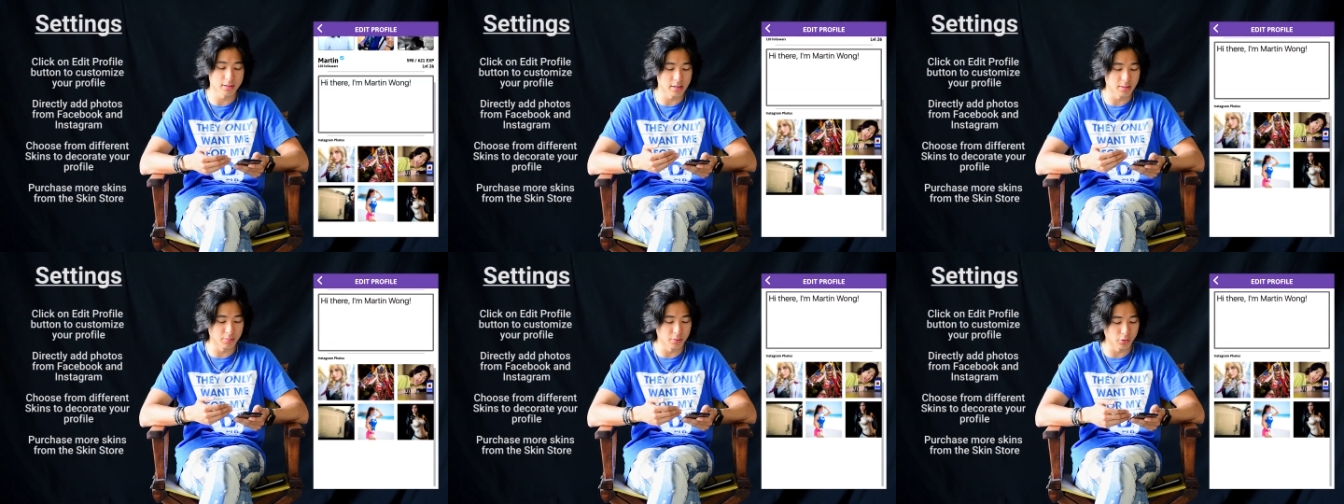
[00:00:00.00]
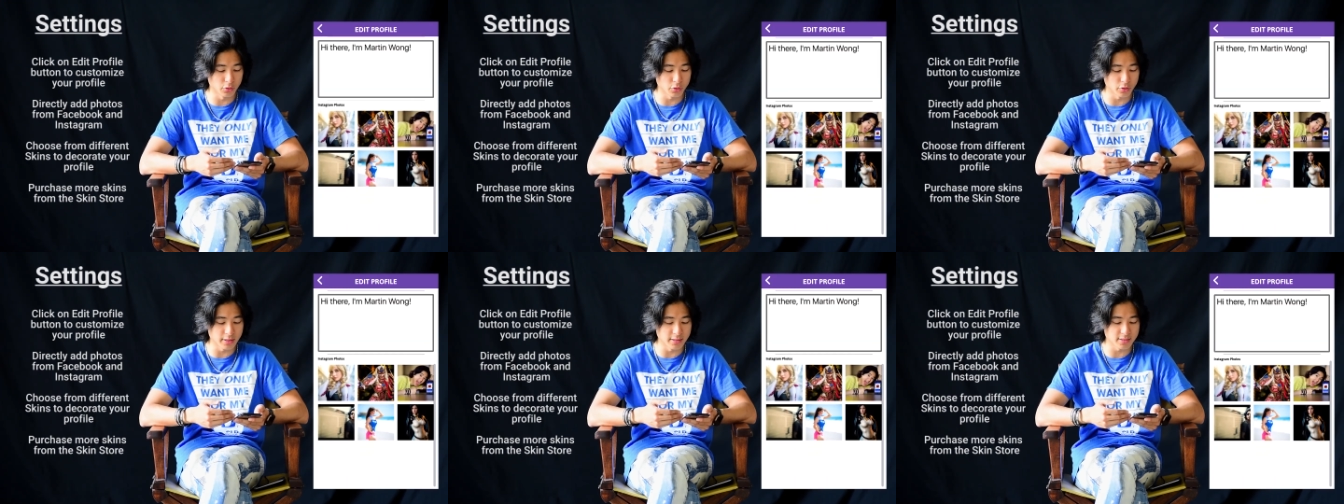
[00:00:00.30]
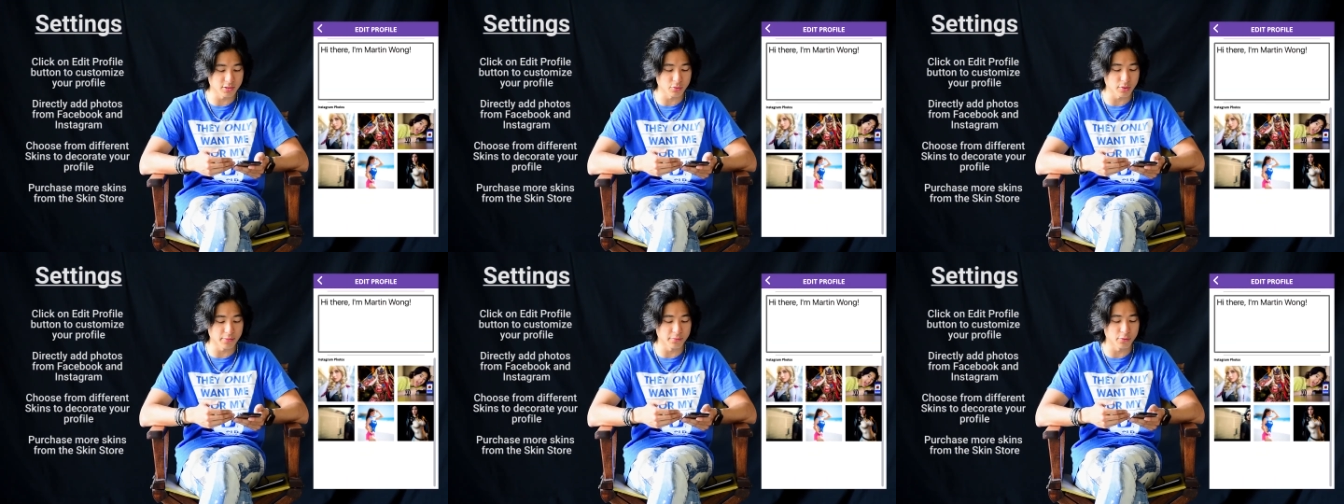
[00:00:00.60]
upload your
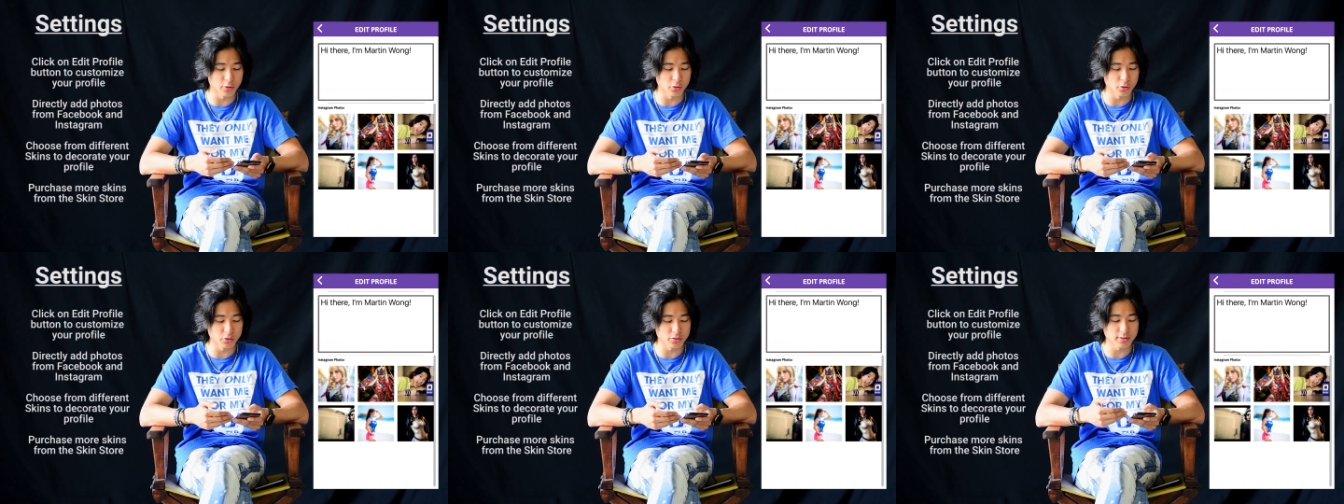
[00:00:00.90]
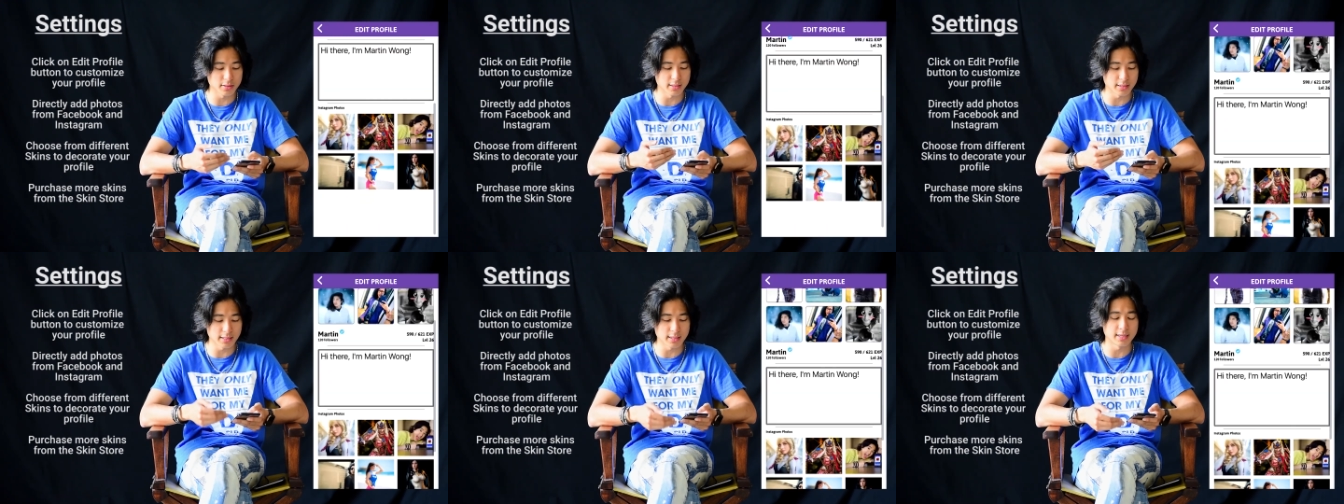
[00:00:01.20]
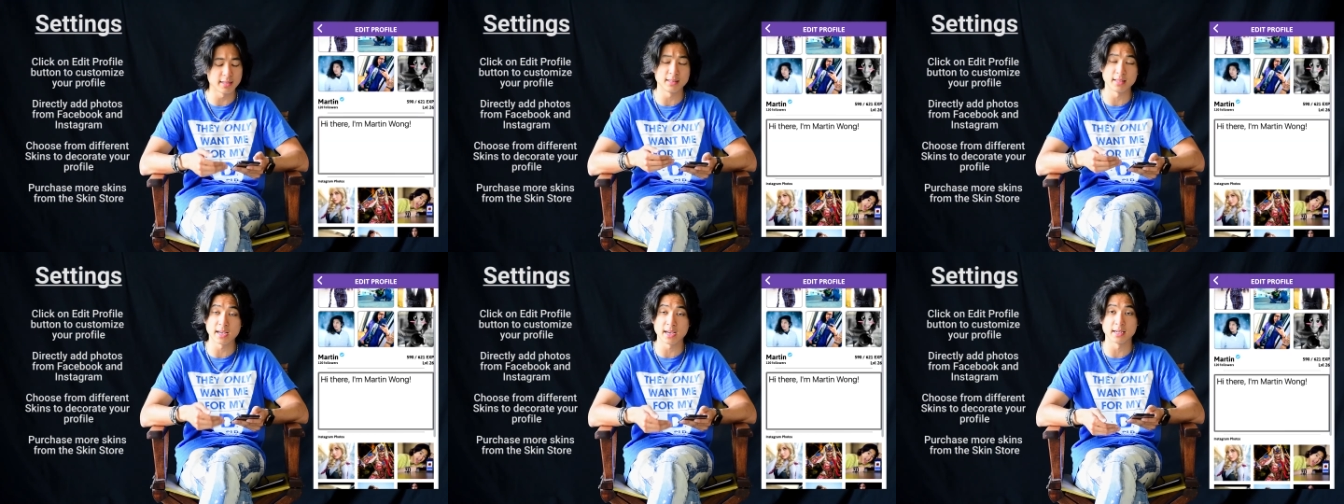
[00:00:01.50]
Instagram photos
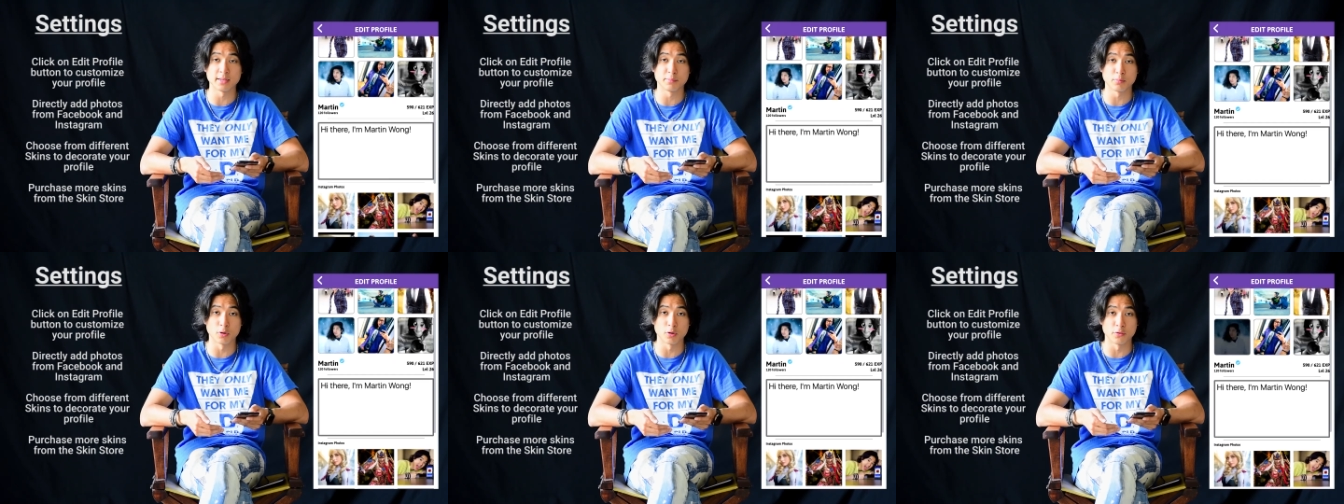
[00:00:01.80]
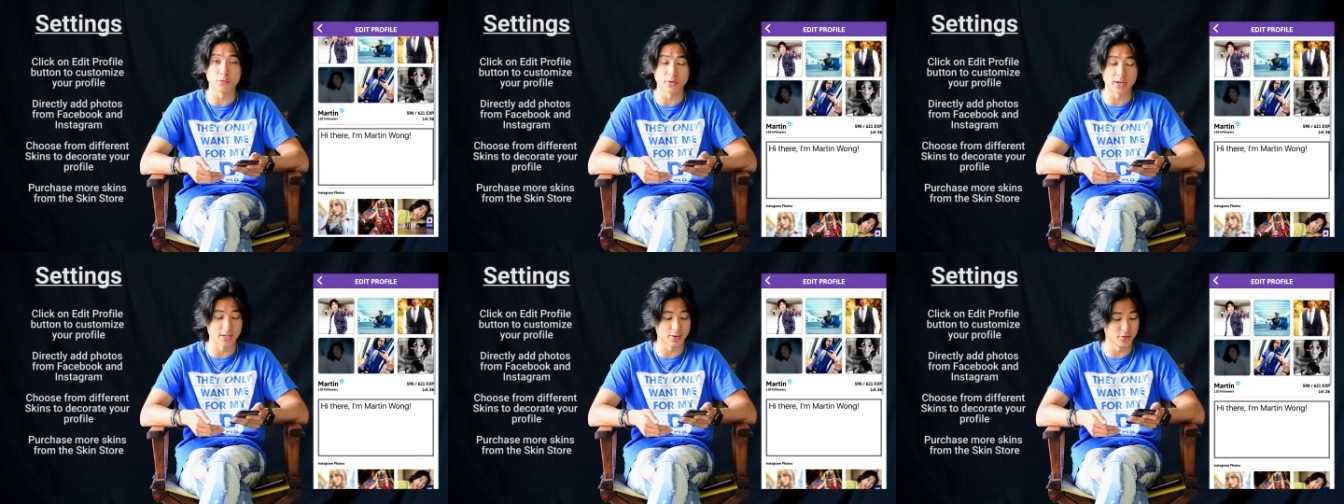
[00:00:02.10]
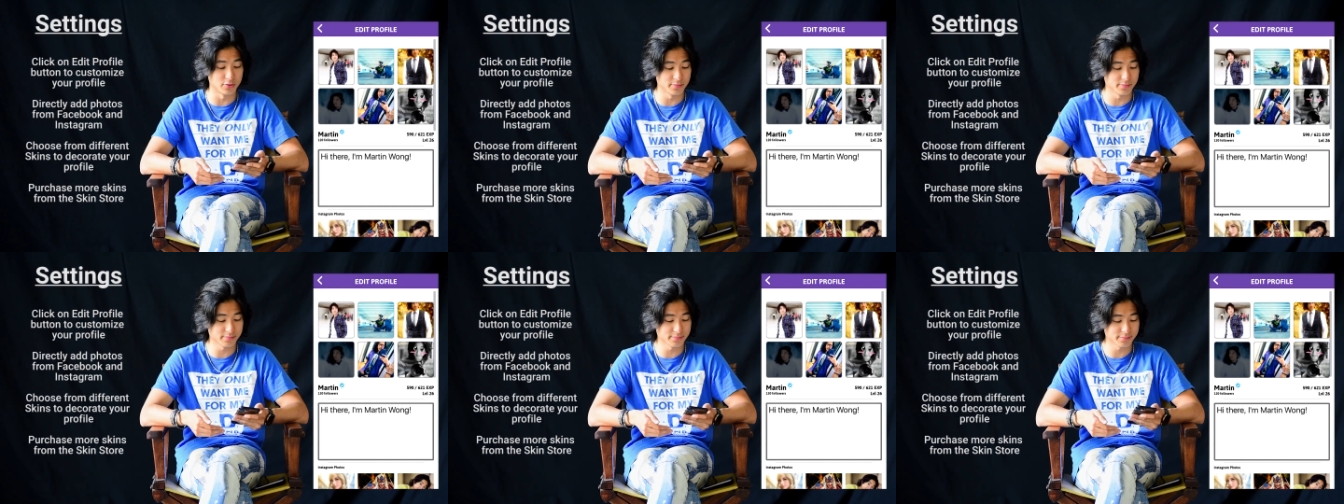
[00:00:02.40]
in edit
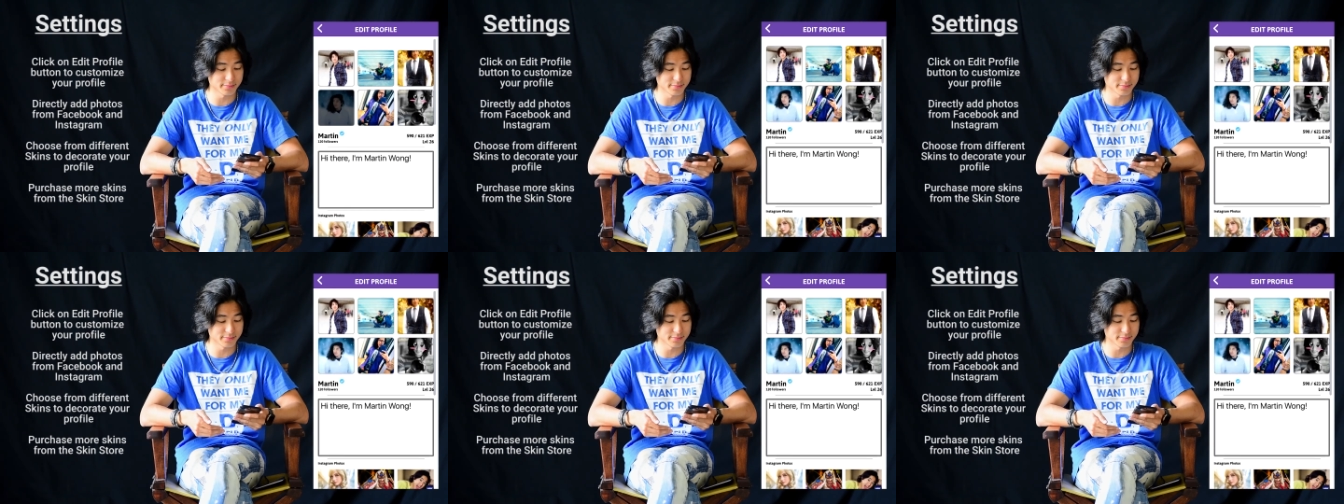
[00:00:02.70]
profile.